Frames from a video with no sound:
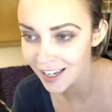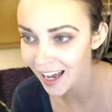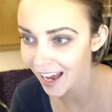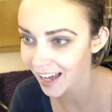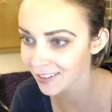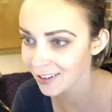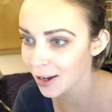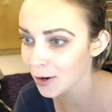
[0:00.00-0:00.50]

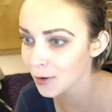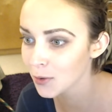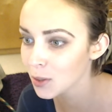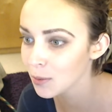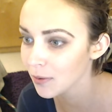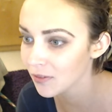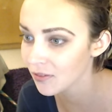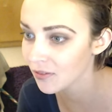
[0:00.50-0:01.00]

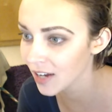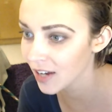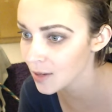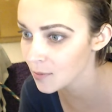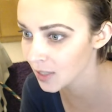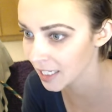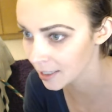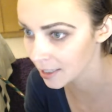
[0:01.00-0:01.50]
Hoop
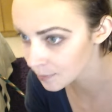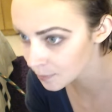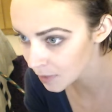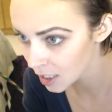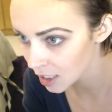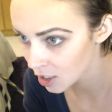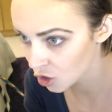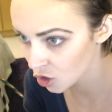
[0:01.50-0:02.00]
family.
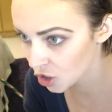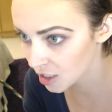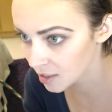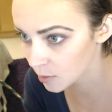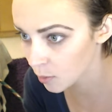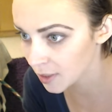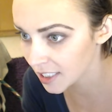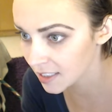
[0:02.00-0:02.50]

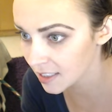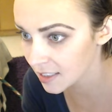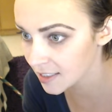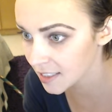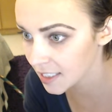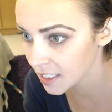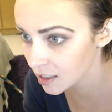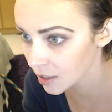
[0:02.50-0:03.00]
Just wanted to
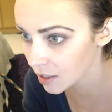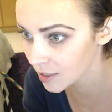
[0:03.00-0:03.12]
say hello